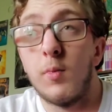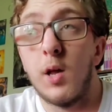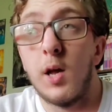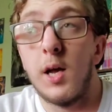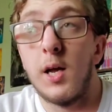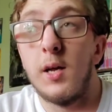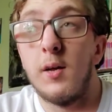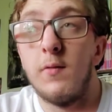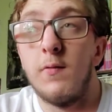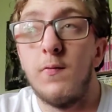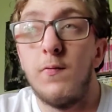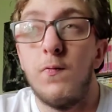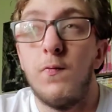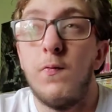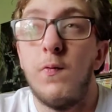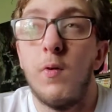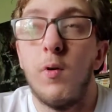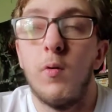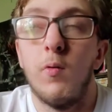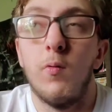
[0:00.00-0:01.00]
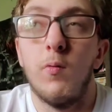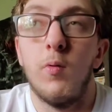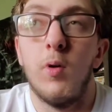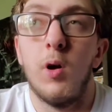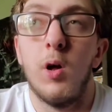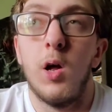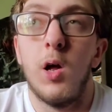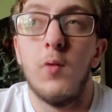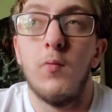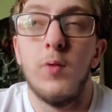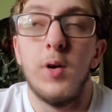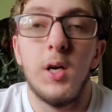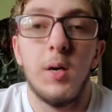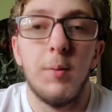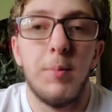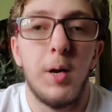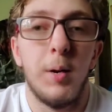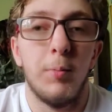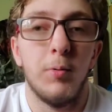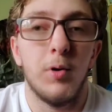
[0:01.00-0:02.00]
I've uh, written
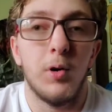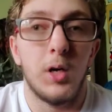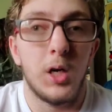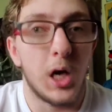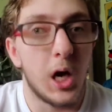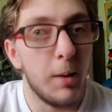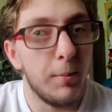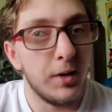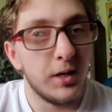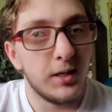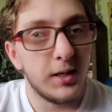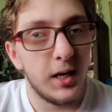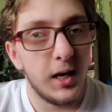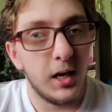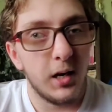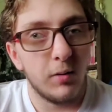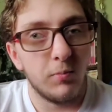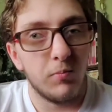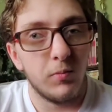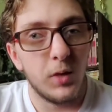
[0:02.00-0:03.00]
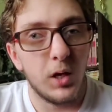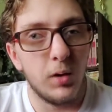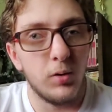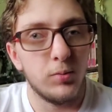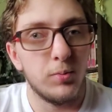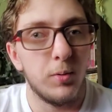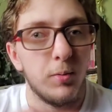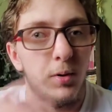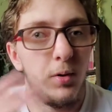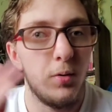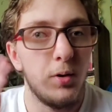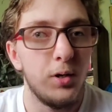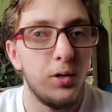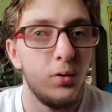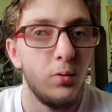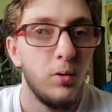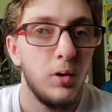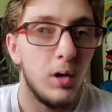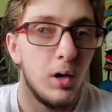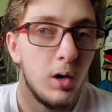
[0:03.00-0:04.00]
a paper on Comicsgate. I was probably going
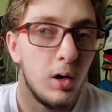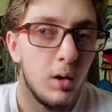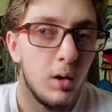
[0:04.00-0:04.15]
to